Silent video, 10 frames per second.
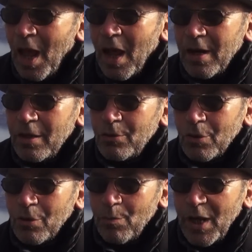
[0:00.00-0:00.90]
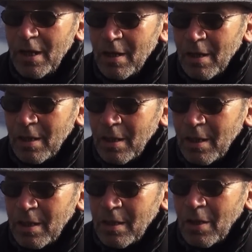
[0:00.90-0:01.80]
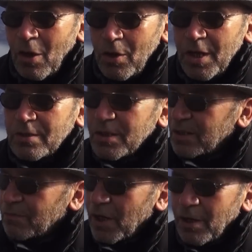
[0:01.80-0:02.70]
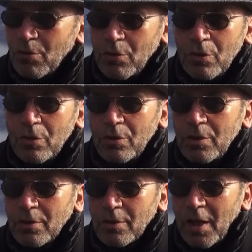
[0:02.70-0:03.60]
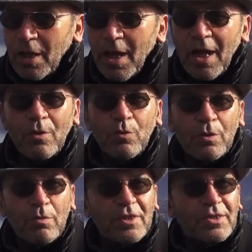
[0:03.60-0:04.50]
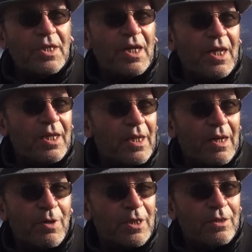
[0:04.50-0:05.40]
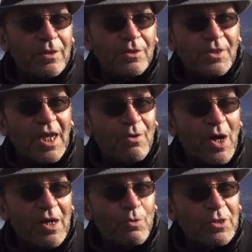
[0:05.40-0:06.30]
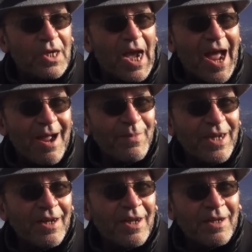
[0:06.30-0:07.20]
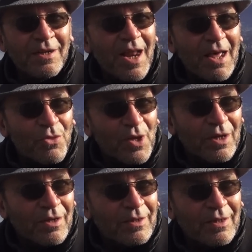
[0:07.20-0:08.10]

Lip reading: And he told me, oh yes, that's very good, like that. We will see in Italy, but he didn't say when he was coming, nothing.